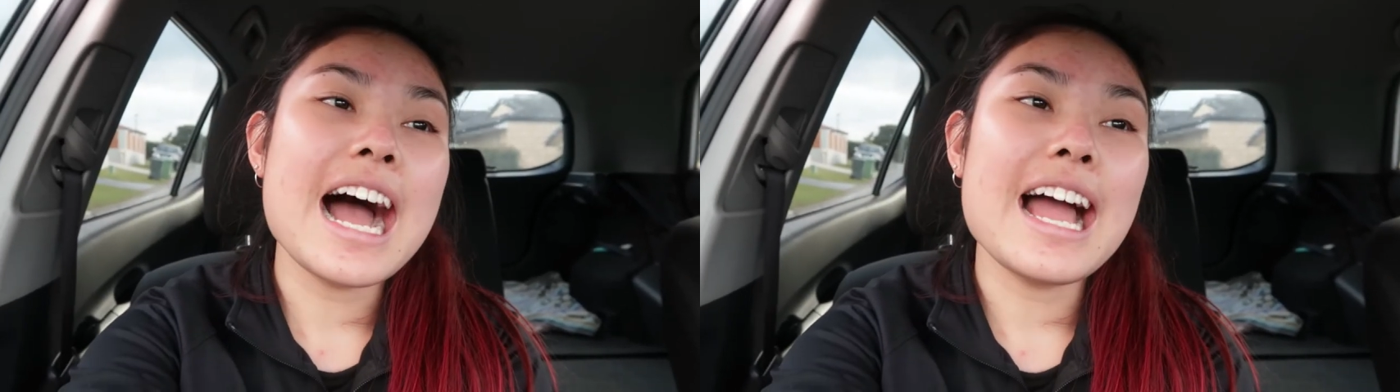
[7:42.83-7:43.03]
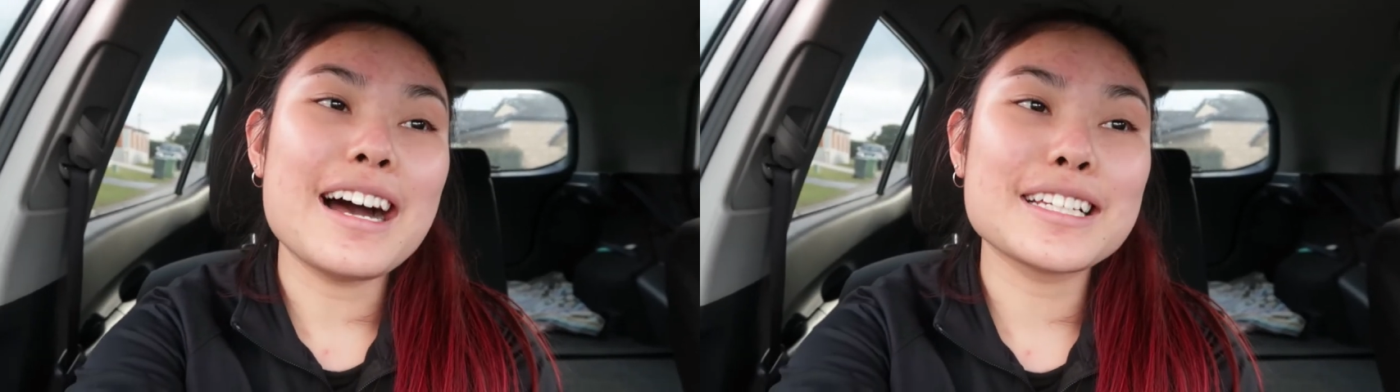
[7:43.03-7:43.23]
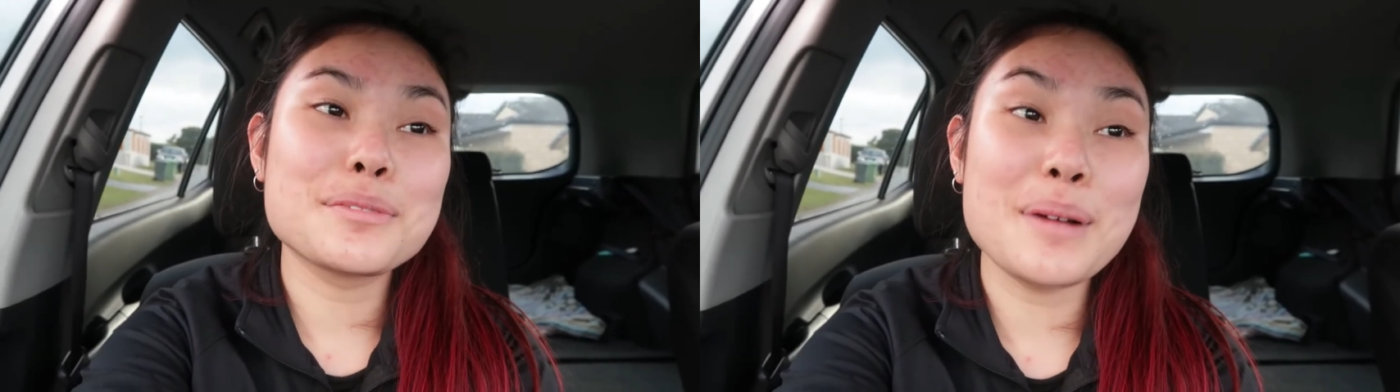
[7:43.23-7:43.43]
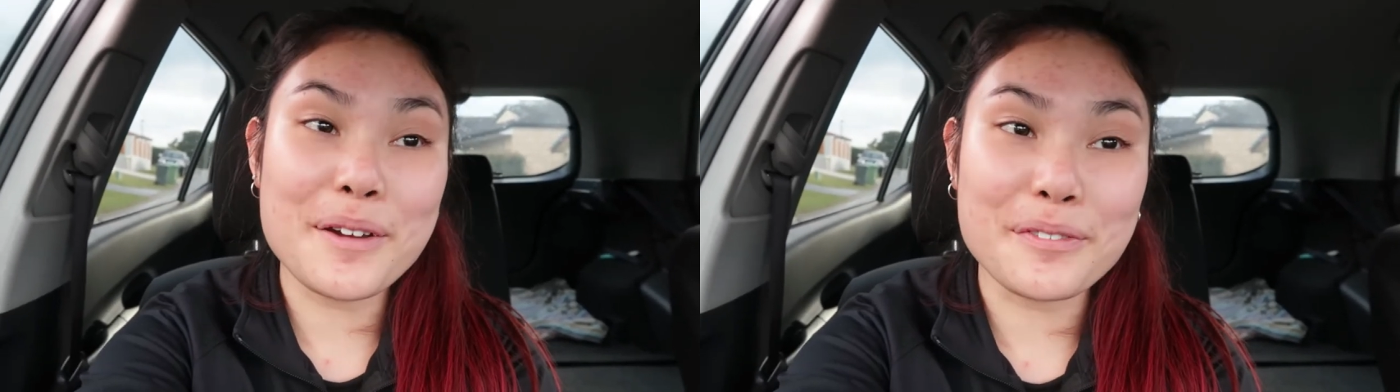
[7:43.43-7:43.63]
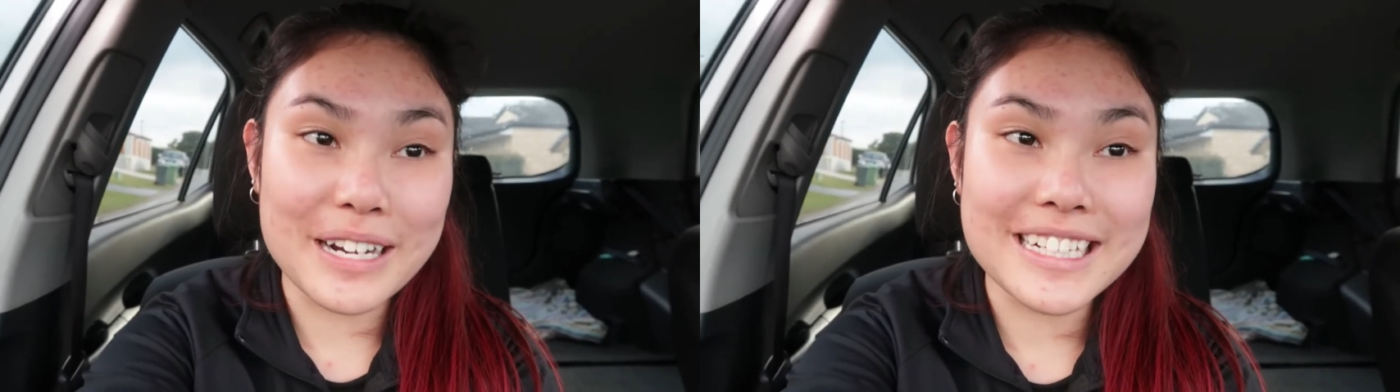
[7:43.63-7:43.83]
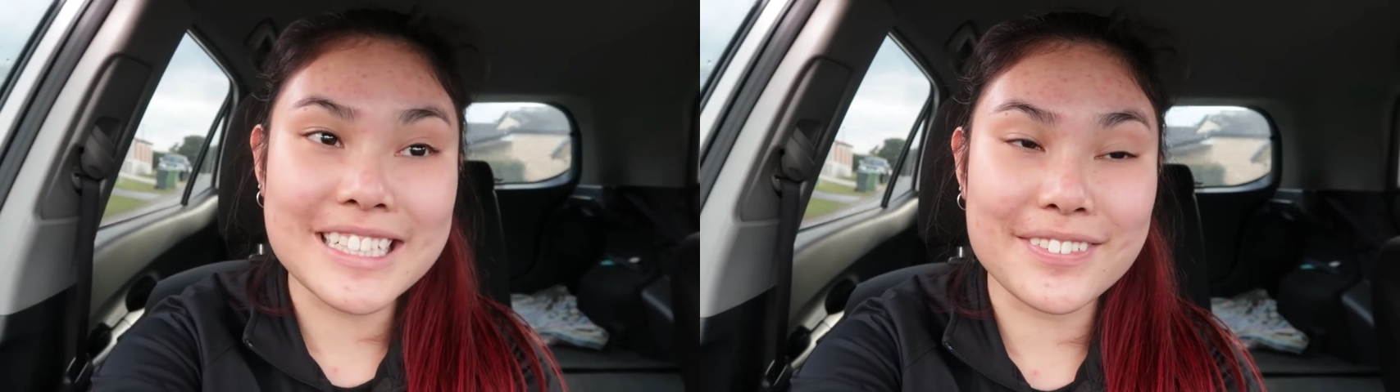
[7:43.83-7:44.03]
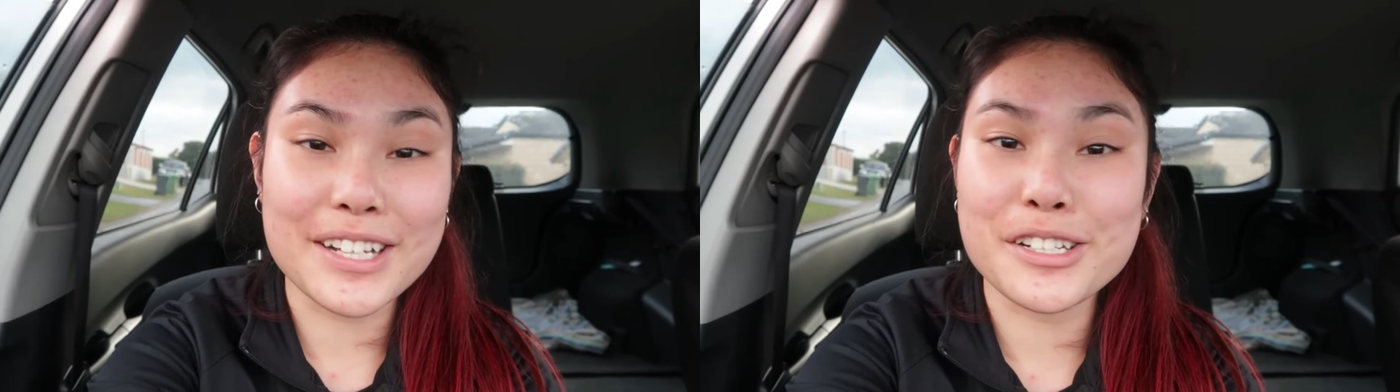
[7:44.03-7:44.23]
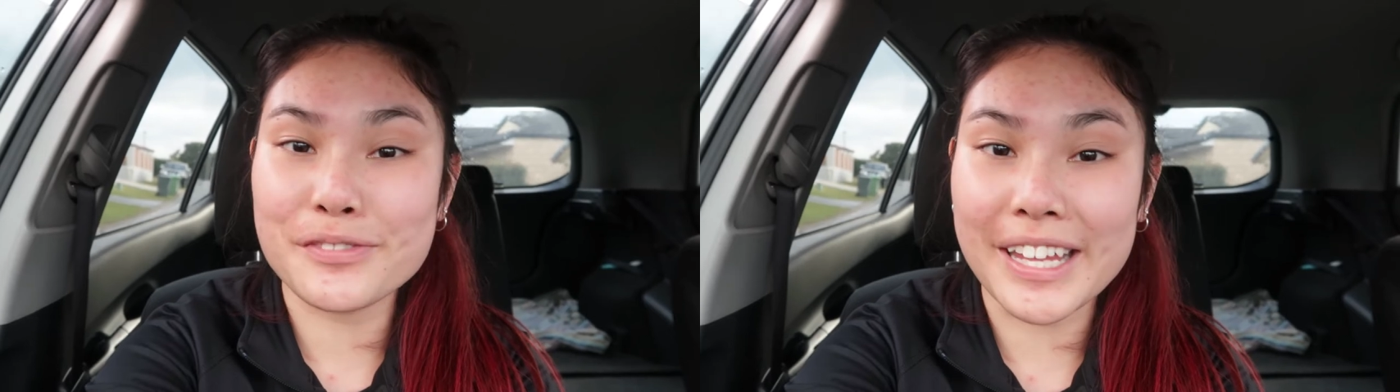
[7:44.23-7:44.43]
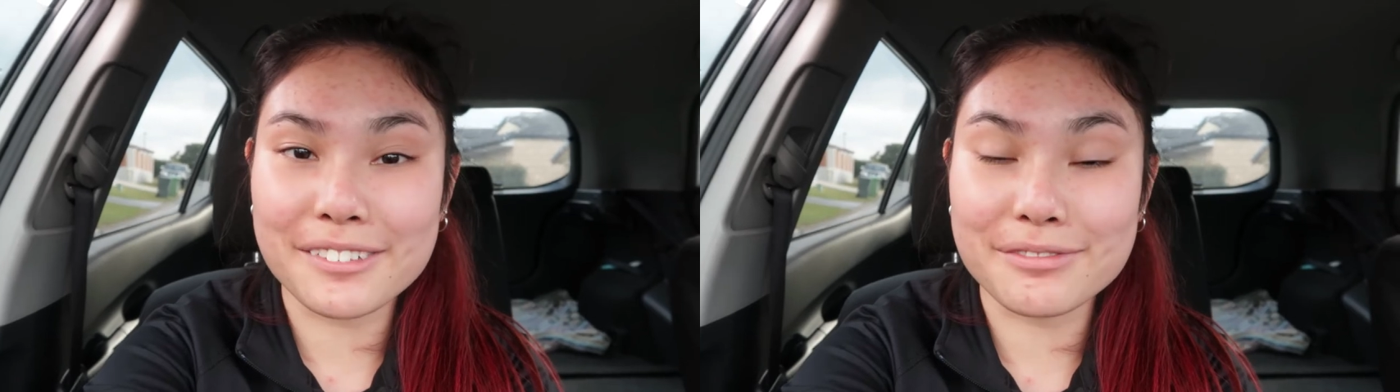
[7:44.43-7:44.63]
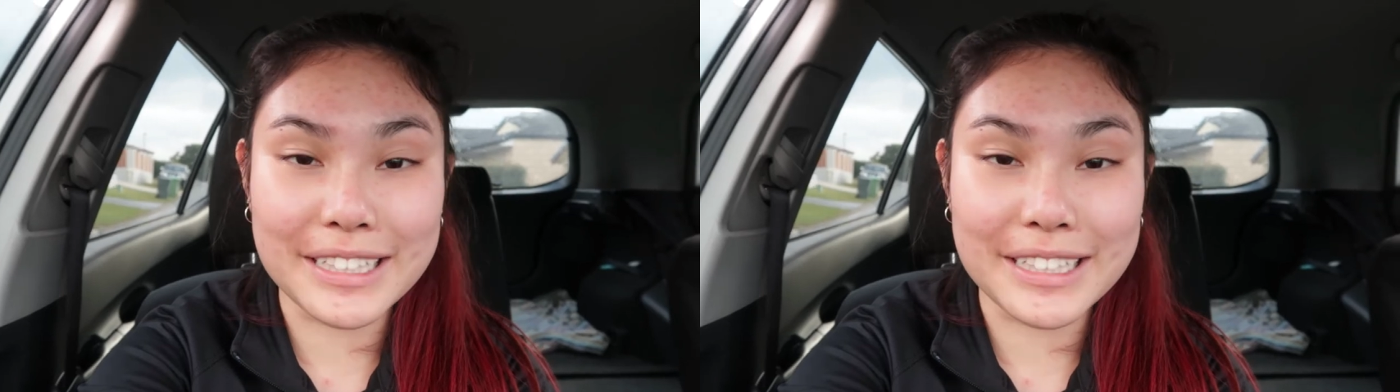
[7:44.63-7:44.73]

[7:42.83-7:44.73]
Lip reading: I asked my friend if I could like